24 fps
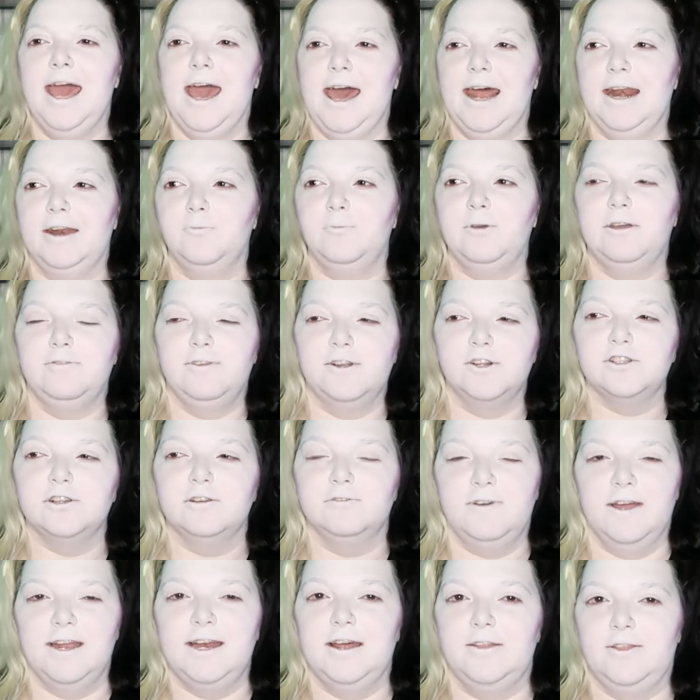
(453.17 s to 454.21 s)
And we
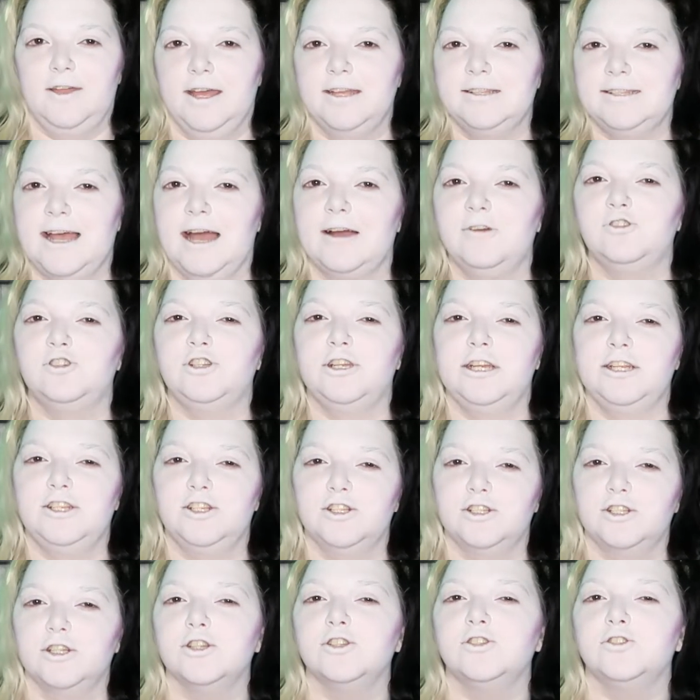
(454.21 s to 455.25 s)
eventually find out that it's how she
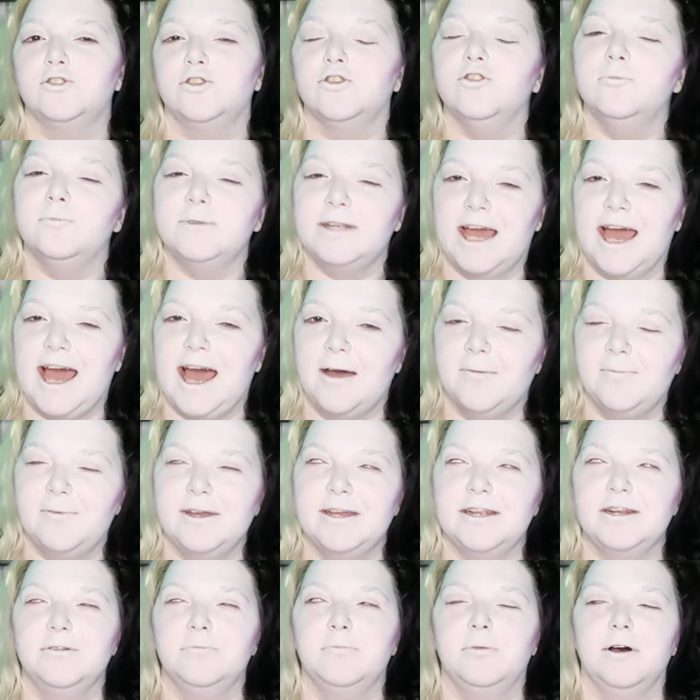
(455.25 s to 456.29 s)
just assumed it
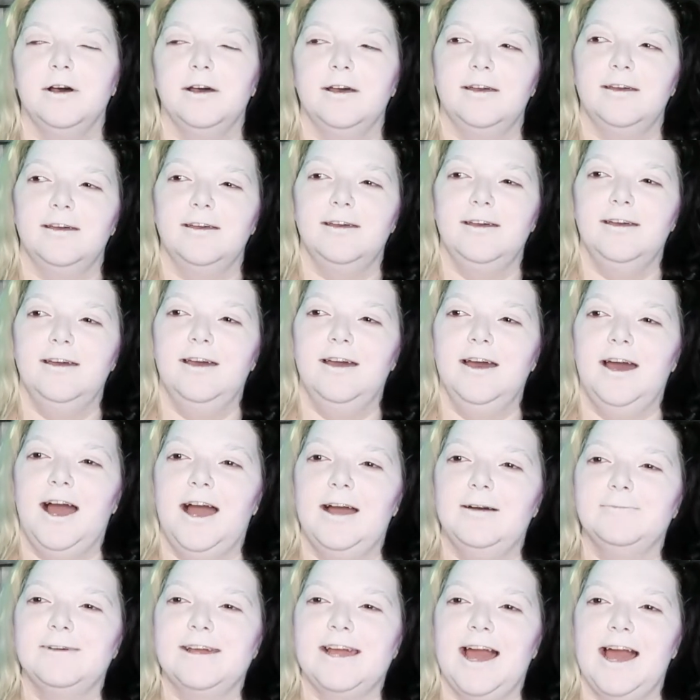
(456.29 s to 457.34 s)
happened, but
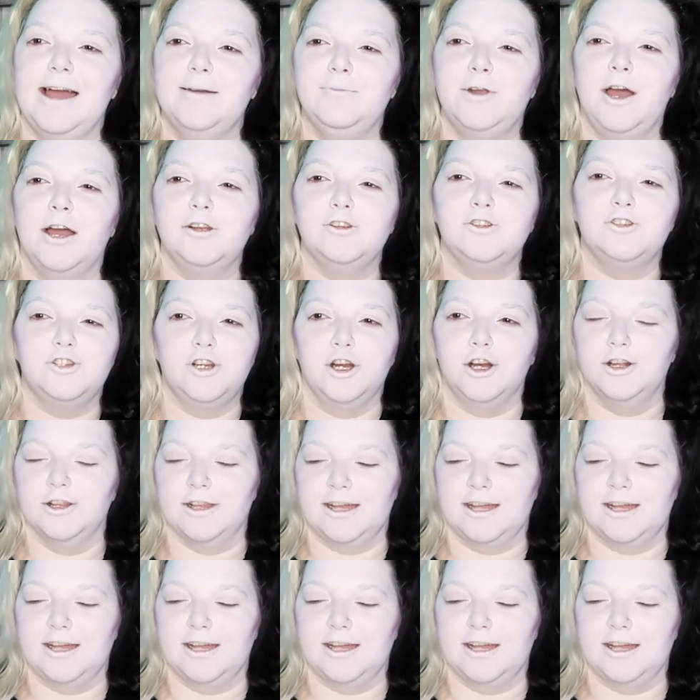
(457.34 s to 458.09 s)
I'm like, I'm not sure.